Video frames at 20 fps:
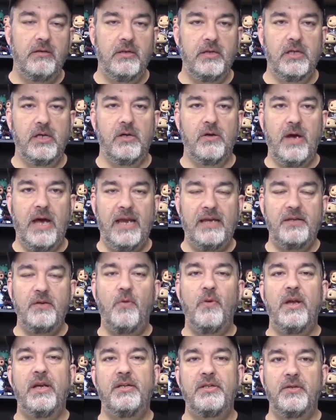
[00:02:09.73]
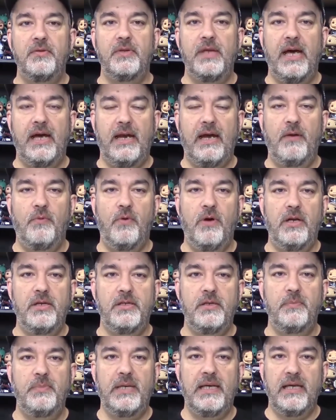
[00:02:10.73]
You know, I don't want to do that. I want
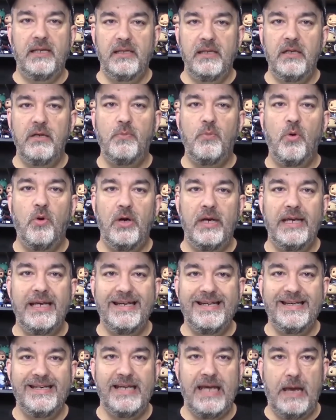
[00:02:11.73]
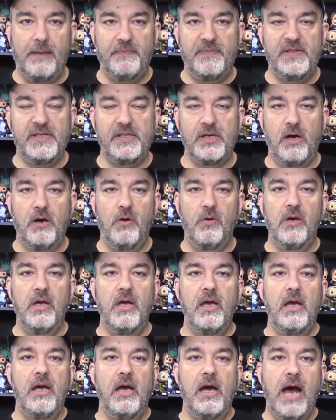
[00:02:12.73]
to be a little more in-depth. So
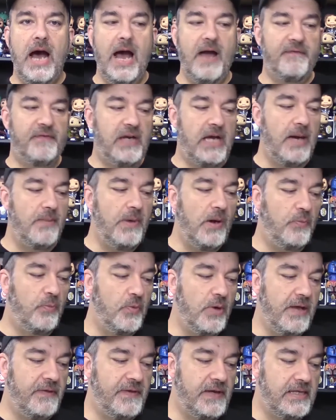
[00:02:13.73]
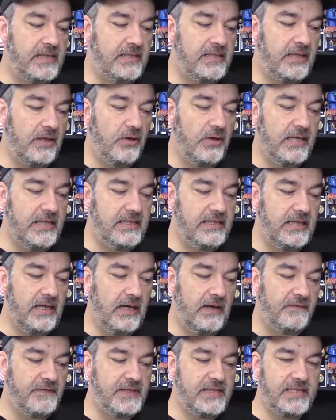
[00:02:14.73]
I've come up with a series
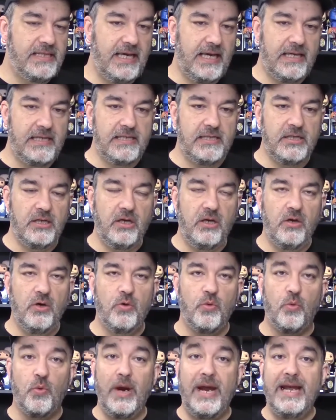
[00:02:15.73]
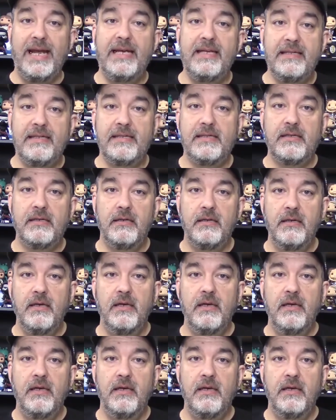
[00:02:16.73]
of 6 grades